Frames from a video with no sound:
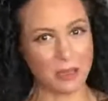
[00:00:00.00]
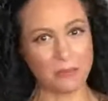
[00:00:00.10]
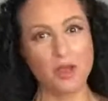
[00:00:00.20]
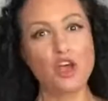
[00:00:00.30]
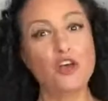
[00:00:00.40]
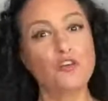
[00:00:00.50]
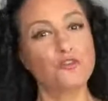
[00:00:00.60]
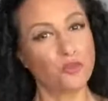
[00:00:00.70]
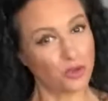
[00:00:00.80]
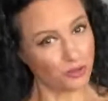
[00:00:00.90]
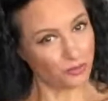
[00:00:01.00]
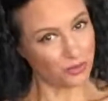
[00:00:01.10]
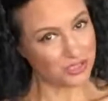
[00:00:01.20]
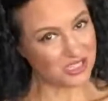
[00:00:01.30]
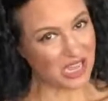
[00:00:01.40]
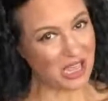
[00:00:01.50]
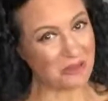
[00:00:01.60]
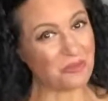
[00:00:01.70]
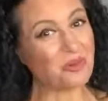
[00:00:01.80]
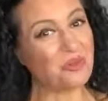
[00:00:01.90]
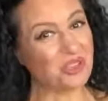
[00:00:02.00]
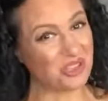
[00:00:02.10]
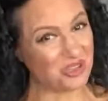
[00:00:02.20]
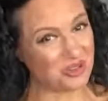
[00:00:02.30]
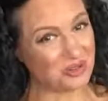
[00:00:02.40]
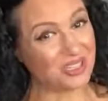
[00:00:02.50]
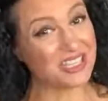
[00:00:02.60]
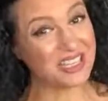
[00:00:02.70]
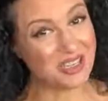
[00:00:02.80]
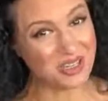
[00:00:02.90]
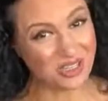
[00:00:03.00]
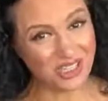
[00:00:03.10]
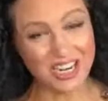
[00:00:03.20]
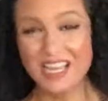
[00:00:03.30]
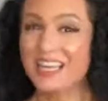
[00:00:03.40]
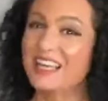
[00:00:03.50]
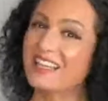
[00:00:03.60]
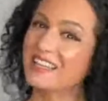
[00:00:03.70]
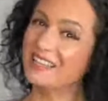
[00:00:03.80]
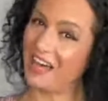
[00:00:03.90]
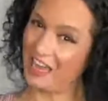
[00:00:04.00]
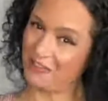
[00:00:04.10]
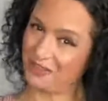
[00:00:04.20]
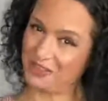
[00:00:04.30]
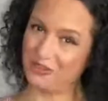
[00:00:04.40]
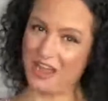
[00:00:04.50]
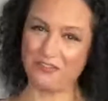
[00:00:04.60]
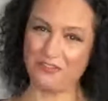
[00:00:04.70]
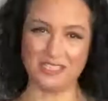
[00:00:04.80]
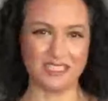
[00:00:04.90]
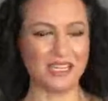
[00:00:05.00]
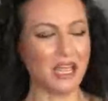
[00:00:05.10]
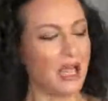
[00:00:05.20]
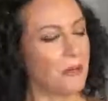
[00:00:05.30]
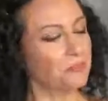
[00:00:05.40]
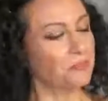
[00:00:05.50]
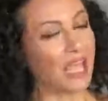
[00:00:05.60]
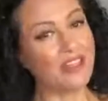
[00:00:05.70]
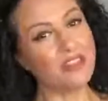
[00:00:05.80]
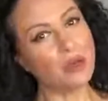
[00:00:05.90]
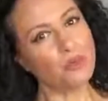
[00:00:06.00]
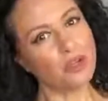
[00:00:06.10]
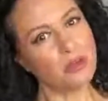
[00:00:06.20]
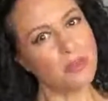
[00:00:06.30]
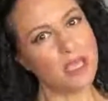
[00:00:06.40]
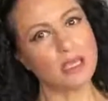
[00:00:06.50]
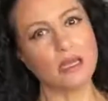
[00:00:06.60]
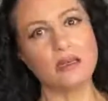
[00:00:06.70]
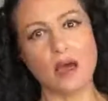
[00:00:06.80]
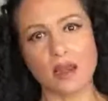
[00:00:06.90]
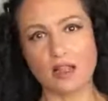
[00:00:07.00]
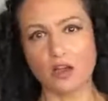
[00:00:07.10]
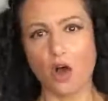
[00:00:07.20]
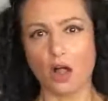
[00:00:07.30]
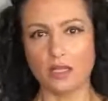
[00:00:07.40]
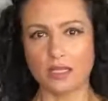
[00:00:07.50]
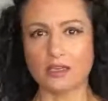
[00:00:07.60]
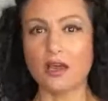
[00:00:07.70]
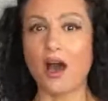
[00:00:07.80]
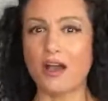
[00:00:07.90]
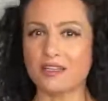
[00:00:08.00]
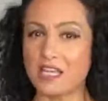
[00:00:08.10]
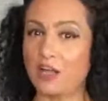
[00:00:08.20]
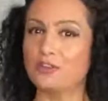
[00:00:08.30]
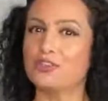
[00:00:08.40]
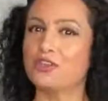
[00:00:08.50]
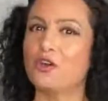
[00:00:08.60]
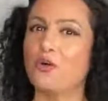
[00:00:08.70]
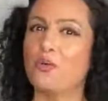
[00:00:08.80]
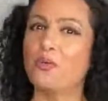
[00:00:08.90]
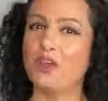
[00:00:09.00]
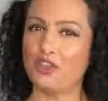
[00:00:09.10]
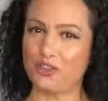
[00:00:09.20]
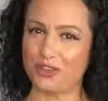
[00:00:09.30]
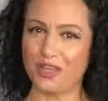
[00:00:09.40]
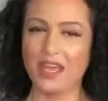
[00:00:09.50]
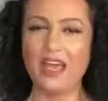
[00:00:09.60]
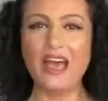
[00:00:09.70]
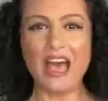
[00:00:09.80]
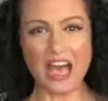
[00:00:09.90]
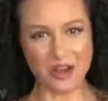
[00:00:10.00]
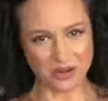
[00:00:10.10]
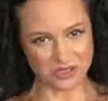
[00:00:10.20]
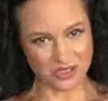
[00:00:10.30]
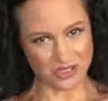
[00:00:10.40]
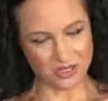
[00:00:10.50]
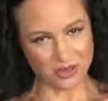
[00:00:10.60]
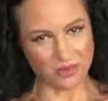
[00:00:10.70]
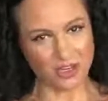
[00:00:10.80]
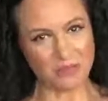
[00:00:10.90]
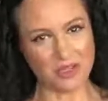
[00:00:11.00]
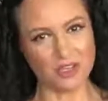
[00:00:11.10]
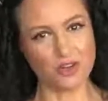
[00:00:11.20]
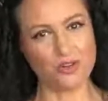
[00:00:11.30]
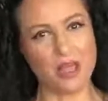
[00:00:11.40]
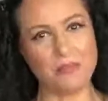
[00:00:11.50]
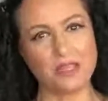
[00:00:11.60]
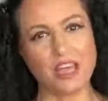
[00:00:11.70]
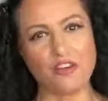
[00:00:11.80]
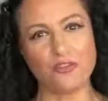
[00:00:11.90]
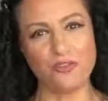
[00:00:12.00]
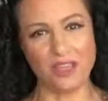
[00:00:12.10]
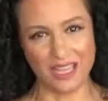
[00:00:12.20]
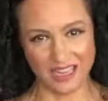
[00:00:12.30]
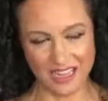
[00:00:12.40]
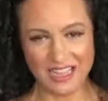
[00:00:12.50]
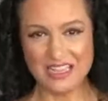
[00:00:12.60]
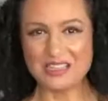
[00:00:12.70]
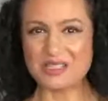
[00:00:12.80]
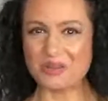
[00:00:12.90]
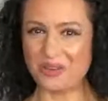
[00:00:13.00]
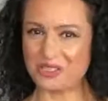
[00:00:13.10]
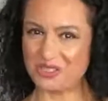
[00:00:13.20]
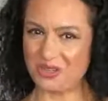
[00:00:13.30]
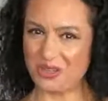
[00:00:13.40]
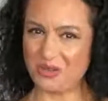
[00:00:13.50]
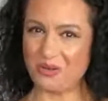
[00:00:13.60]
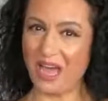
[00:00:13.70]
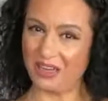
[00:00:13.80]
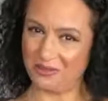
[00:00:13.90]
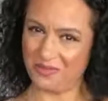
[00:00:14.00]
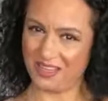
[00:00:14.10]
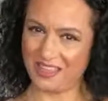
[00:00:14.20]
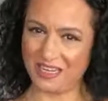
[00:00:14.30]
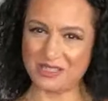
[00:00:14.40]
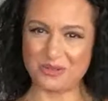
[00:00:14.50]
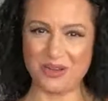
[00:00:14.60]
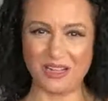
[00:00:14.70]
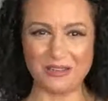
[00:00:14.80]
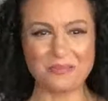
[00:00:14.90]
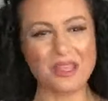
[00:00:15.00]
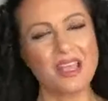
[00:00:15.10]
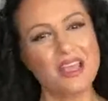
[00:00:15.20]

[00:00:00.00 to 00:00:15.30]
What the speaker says: them for the first time with you here live on Crafted. And then we're going to make a non-alcoholic cocktail to go with our dessert. We're going to make a crème café, so I'll show you how to make that as well.